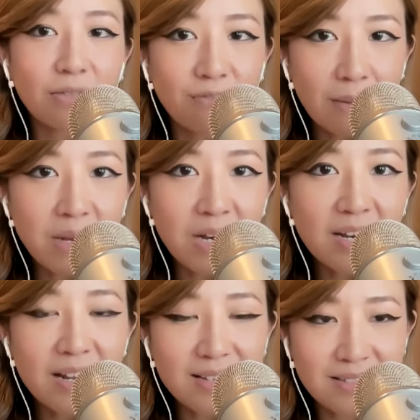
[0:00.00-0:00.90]
feminine
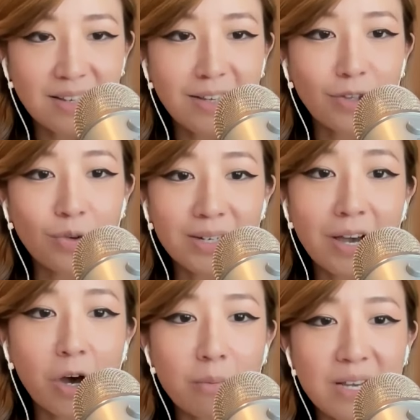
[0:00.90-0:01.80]
S E, you can
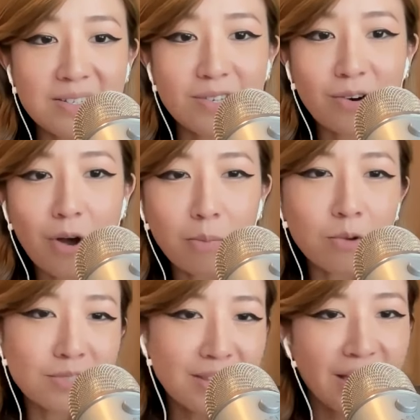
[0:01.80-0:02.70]
tell because they're
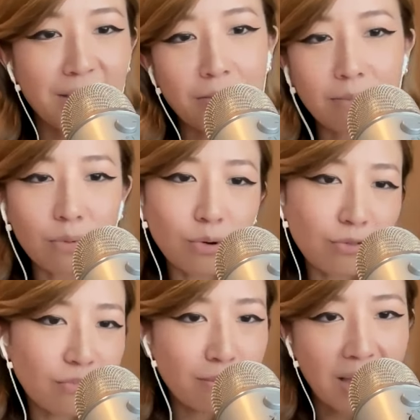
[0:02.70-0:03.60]
almost like
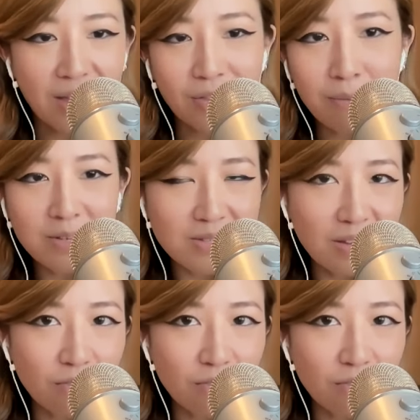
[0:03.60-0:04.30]
moved by the music,